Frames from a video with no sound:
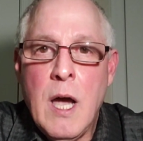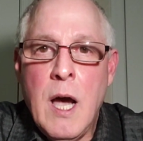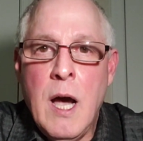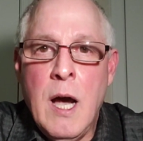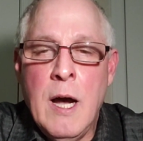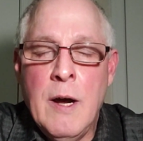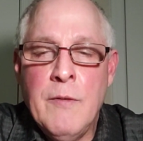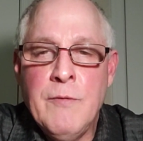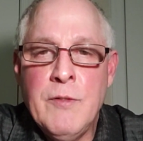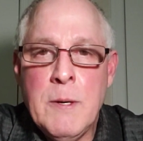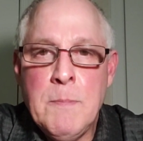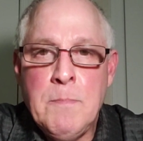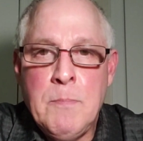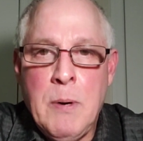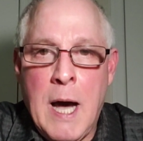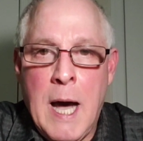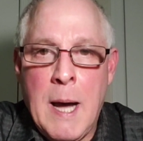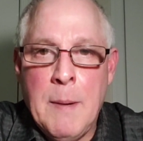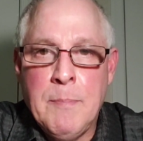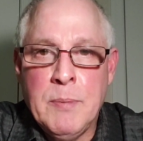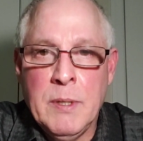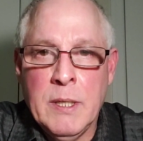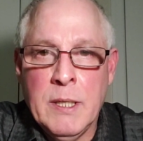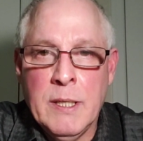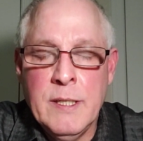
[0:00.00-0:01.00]
of the
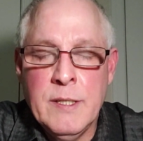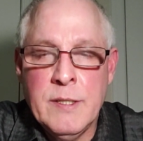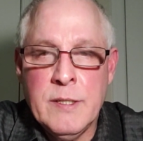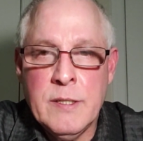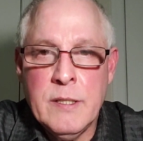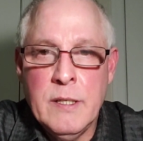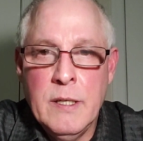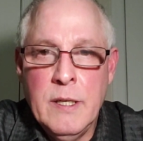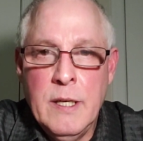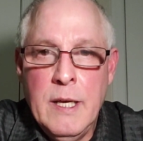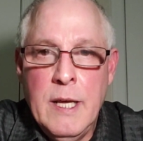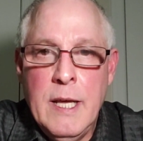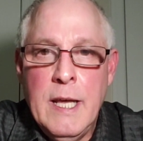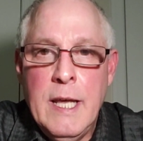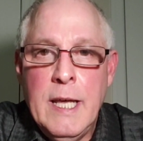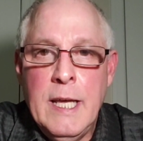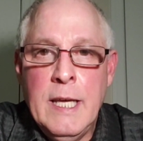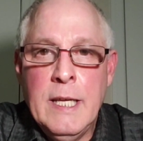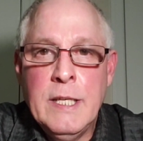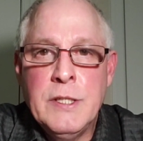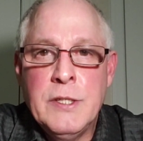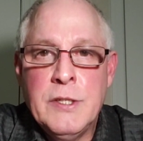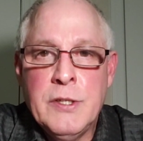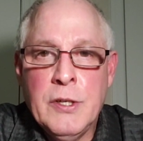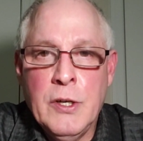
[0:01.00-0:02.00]
populace
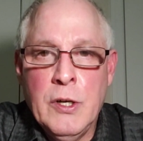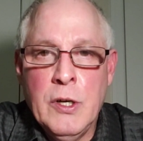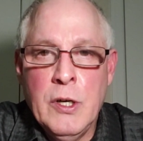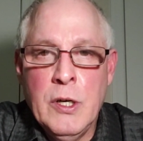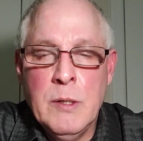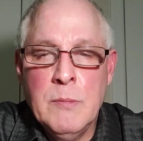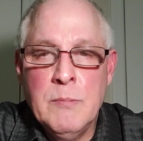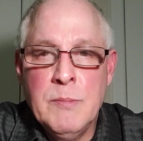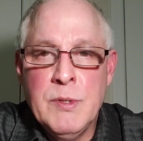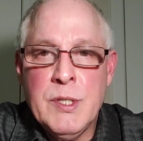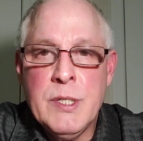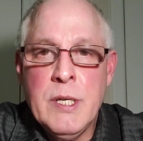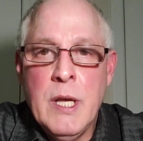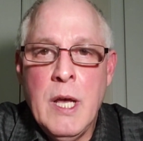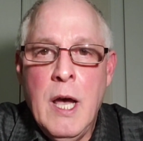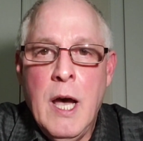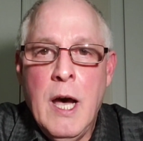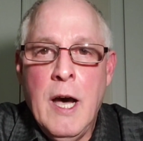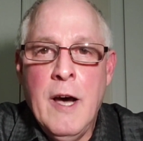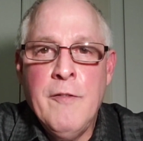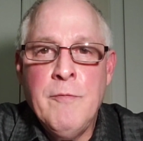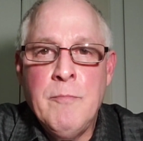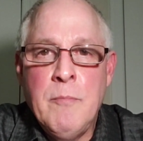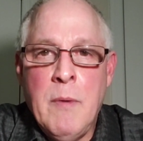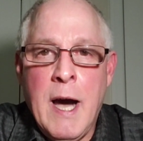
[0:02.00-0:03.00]
in terms
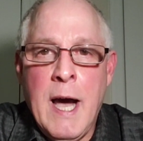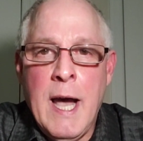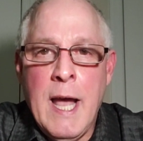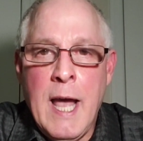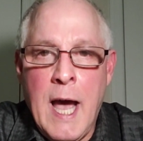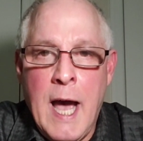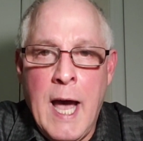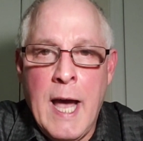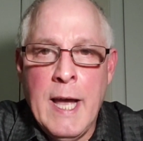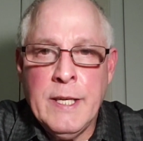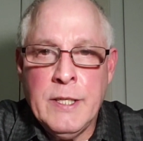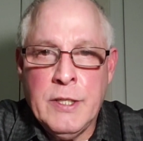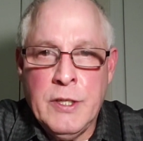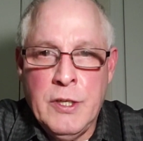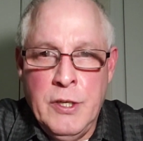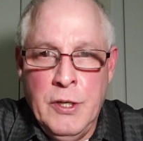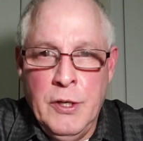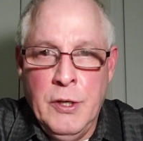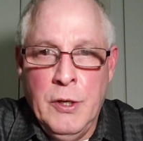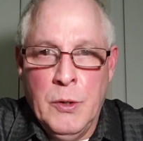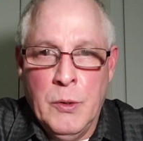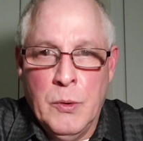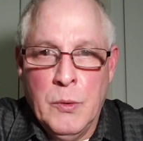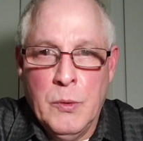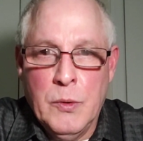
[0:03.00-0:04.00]
of my
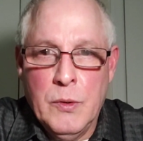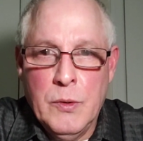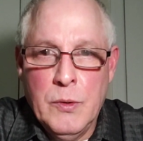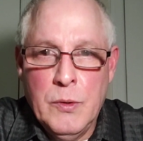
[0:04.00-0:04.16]
IQ.